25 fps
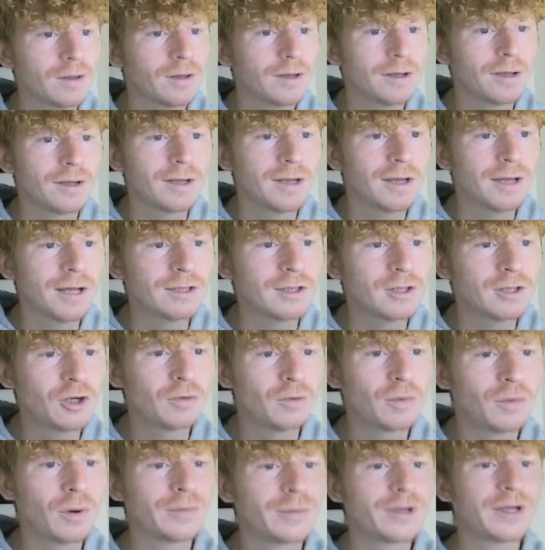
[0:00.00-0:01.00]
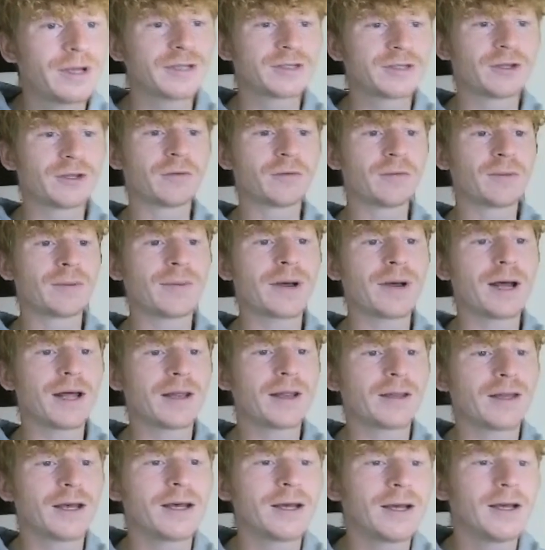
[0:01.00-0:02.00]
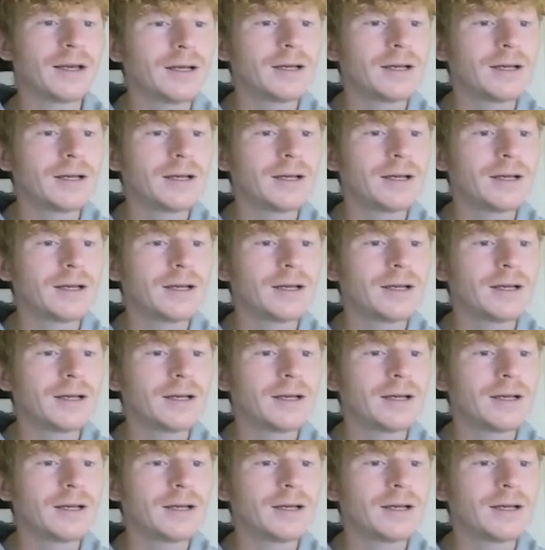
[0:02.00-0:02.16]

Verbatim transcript: Getting two bombardiers on the back there.